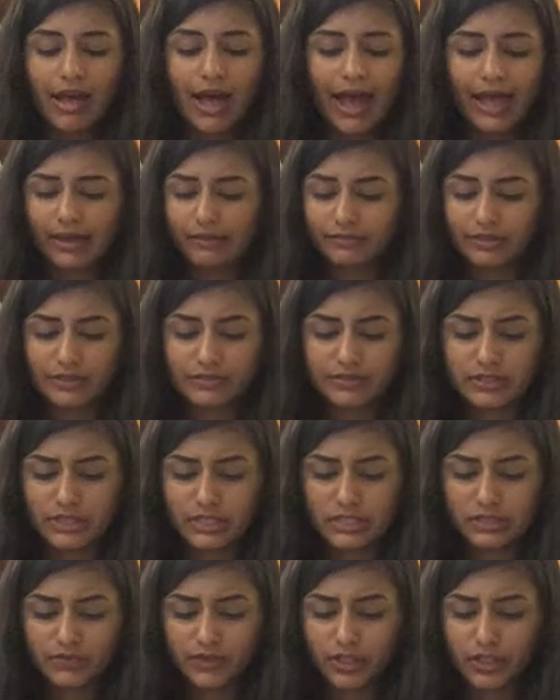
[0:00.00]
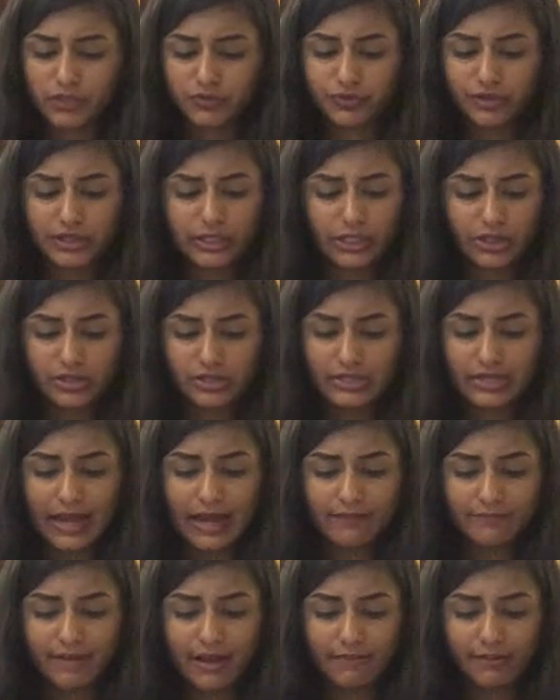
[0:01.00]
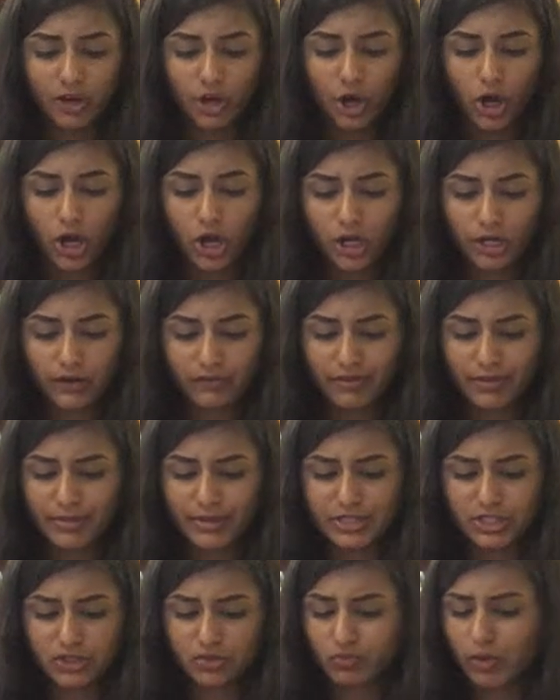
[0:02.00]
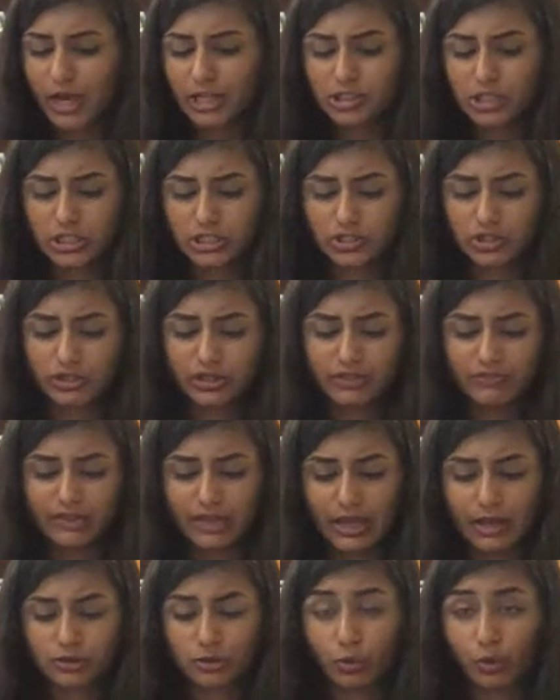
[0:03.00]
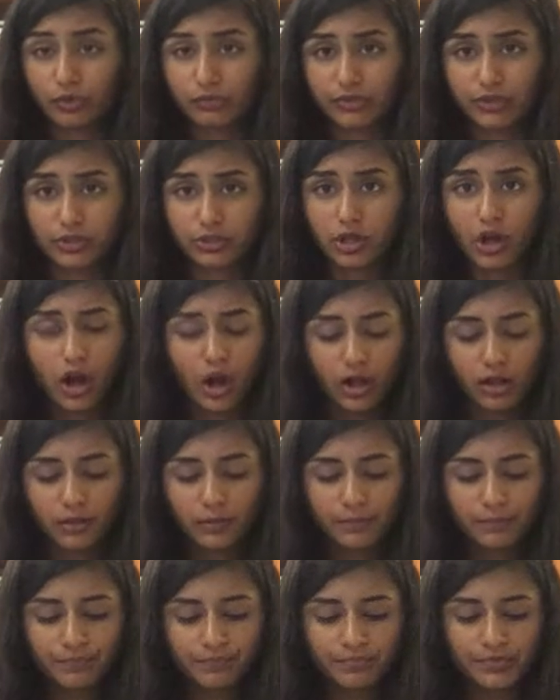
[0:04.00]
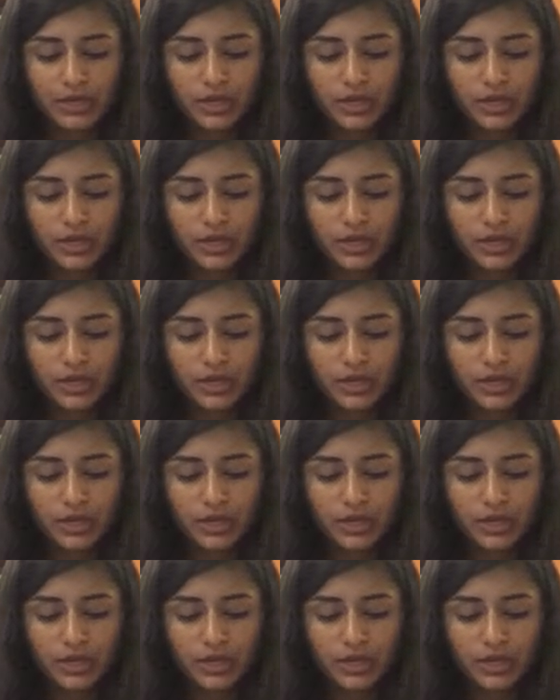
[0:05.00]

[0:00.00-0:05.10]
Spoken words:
"I have lived in this village for years, and I have never heard of a Mrs. Rochester living at Thornfield Hall."